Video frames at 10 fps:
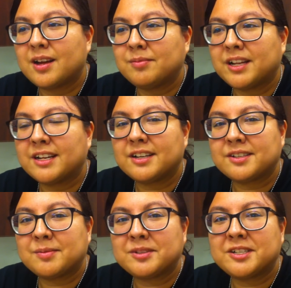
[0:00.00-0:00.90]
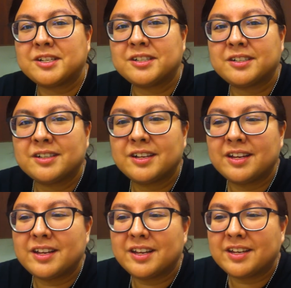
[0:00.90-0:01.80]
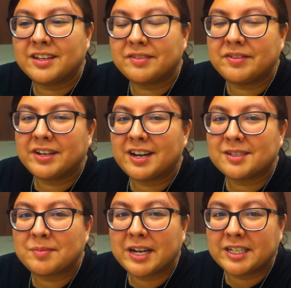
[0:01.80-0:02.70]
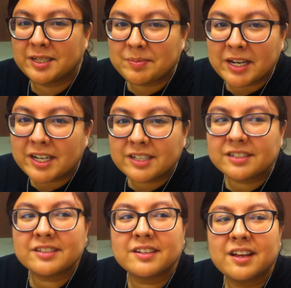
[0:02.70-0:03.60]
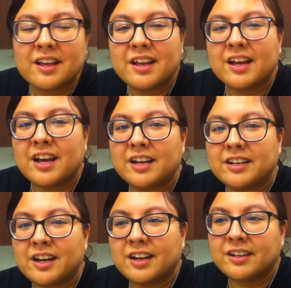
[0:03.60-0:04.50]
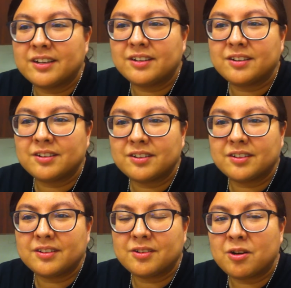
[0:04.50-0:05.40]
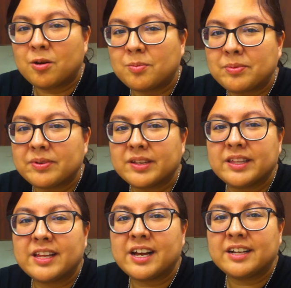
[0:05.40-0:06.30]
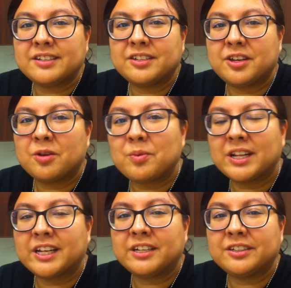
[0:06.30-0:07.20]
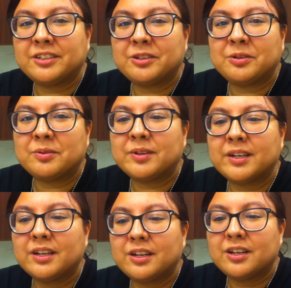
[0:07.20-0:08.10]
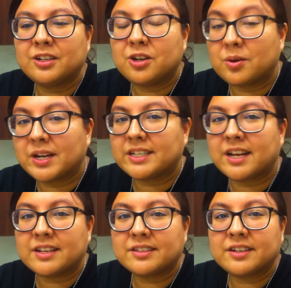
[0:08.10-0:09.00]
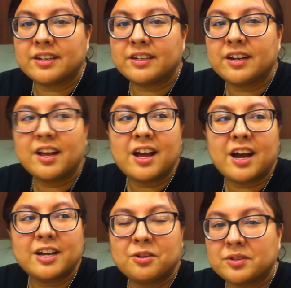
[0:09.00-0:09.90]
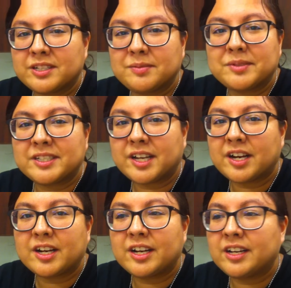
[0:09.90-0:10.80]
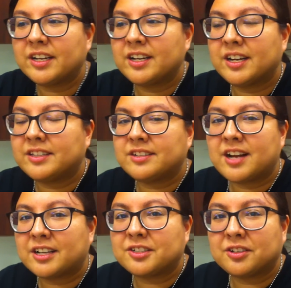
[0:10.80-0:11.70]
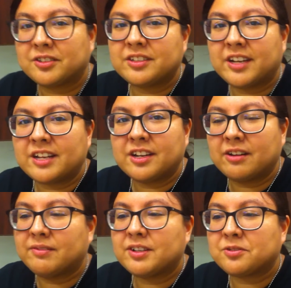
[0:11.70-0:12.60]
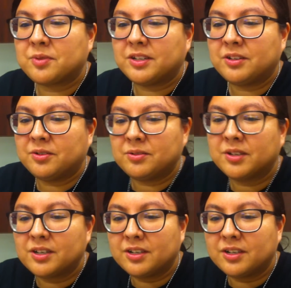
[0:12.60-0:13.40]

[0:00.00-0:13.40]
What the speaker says: I'm glad I was able to give you guys my experience, and I hope that you're willing to go get tested. I know it seems scary. It's natural to get nervous when you